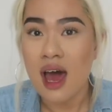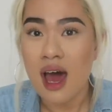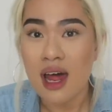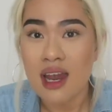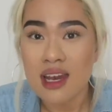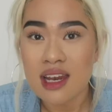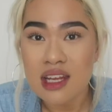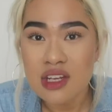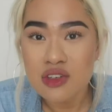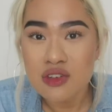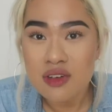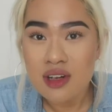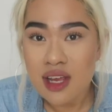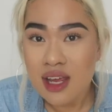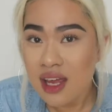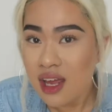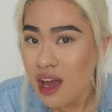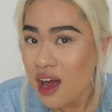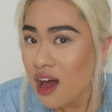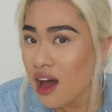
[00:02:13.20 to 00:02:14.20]
And
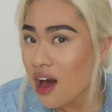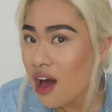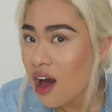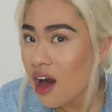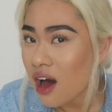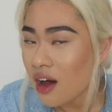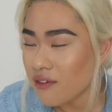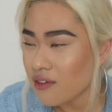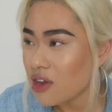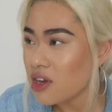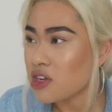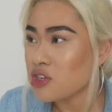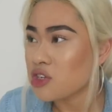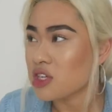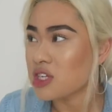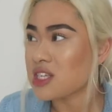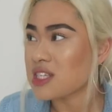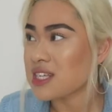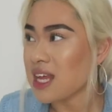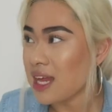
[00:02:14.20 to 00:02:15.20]
literally, I've only
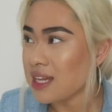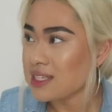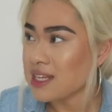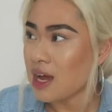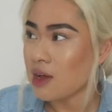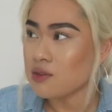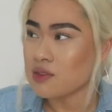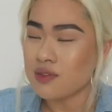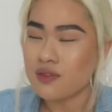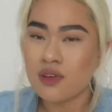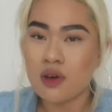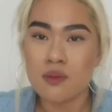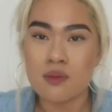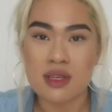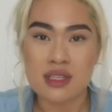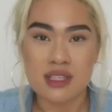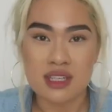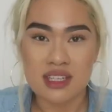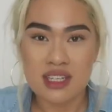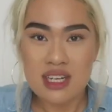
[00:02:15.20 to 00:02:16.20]
just sat down to film
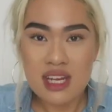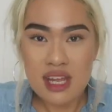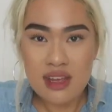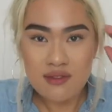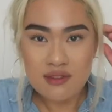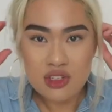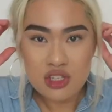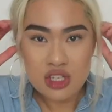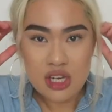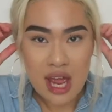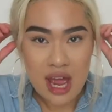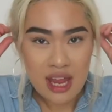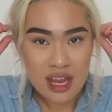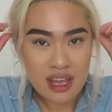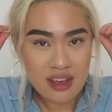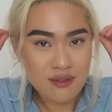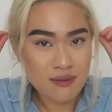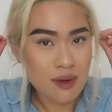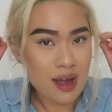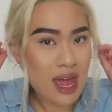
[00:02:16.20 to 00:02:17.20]
this. I didn't even
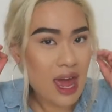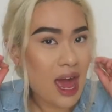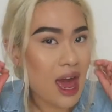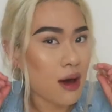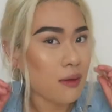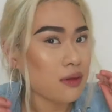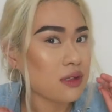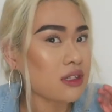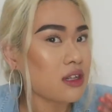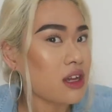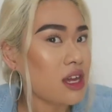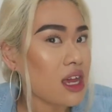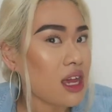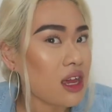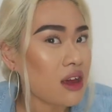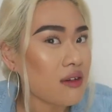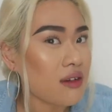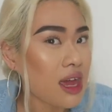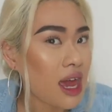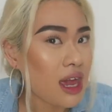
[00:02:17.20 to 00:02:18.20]
check if my hair was
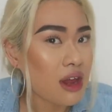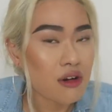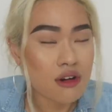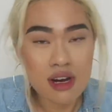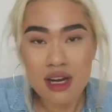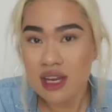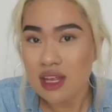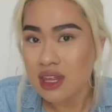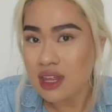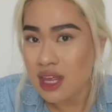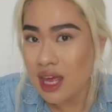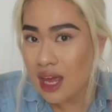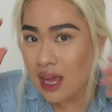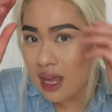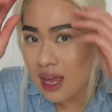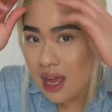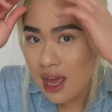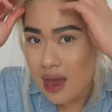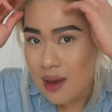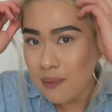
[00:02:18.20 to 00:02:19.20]
looking okay or
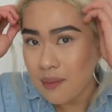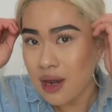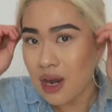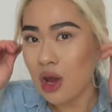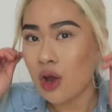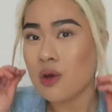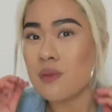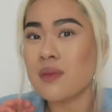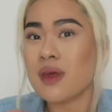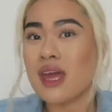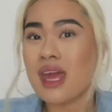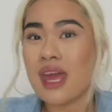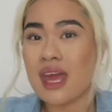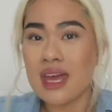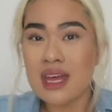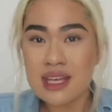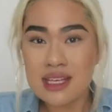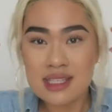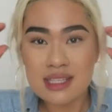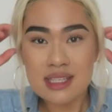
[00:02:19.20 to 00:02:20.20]
anything, but I hope it
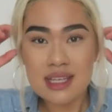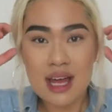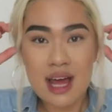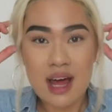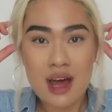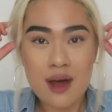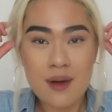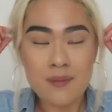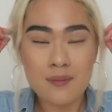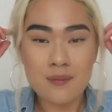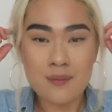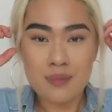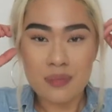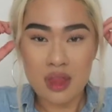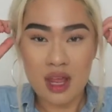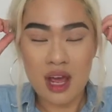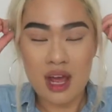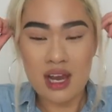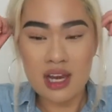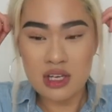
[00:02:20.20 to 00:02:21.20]
is. Um,
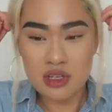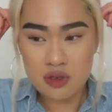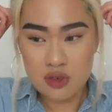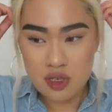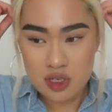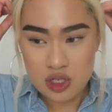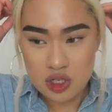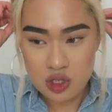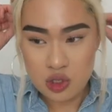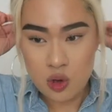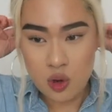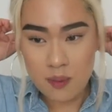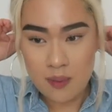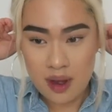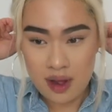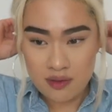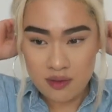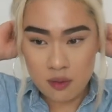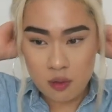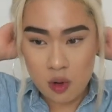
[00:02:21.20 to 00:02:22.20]
I literally just got
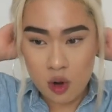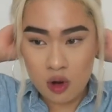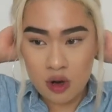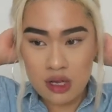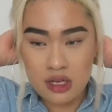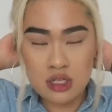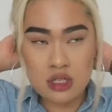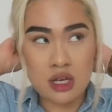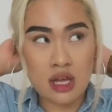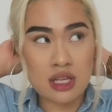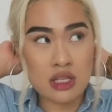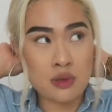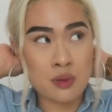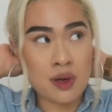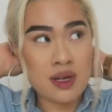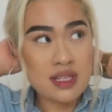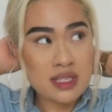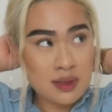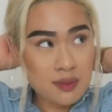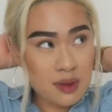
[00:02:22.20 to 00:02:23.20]
back from college like
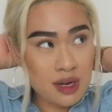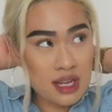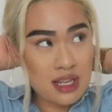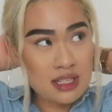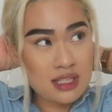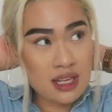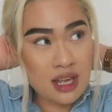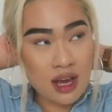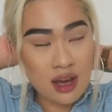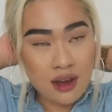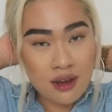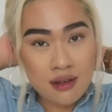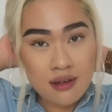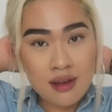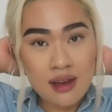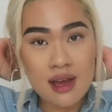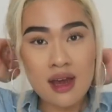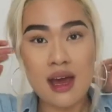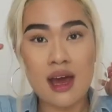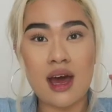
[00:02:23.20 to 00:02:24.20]
twenty minutes ago
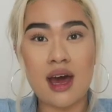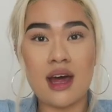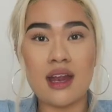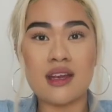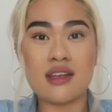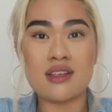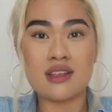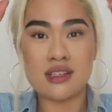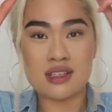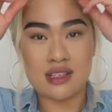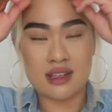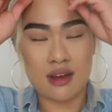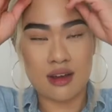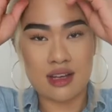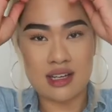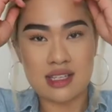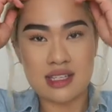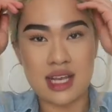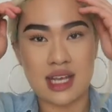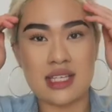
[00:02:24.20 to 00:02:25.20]
and just
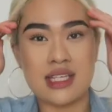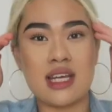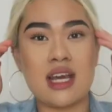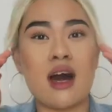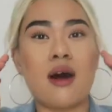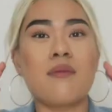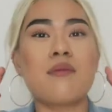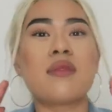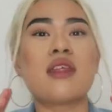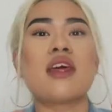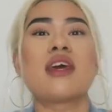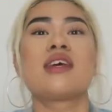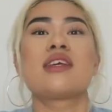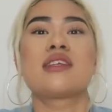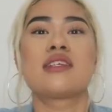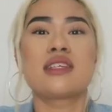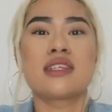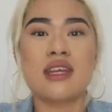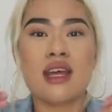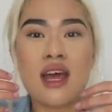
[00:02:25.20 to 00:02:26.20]
started setting up
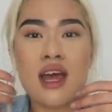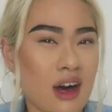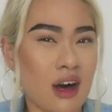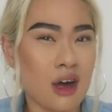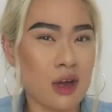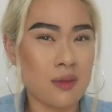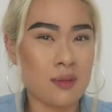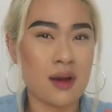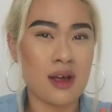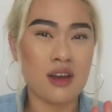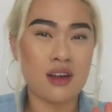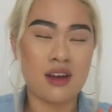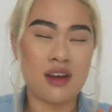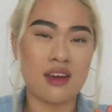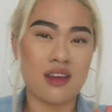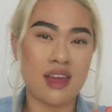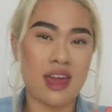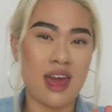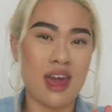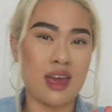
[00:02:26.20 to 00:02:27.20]
this. I hope I
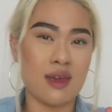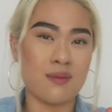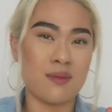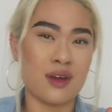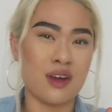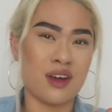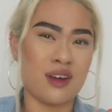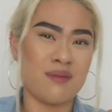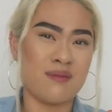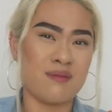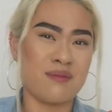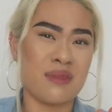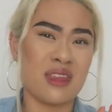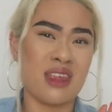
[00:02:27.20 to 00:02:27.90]
look okay, but